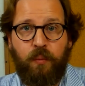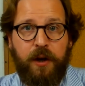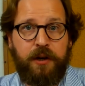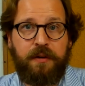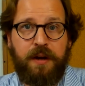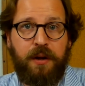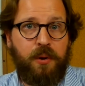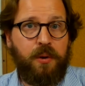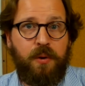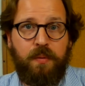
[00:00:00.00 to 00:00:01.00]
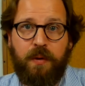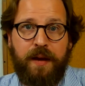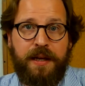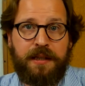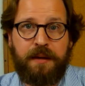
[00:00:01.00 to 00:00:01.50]
wondering who will
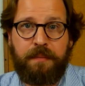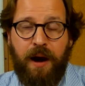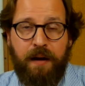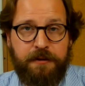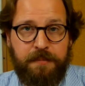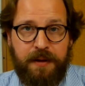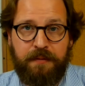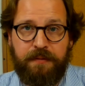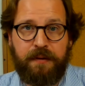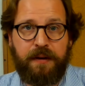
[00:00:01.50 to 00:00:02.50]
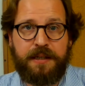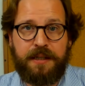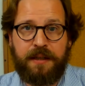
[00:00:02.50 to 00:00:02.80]
raise up offspring for us,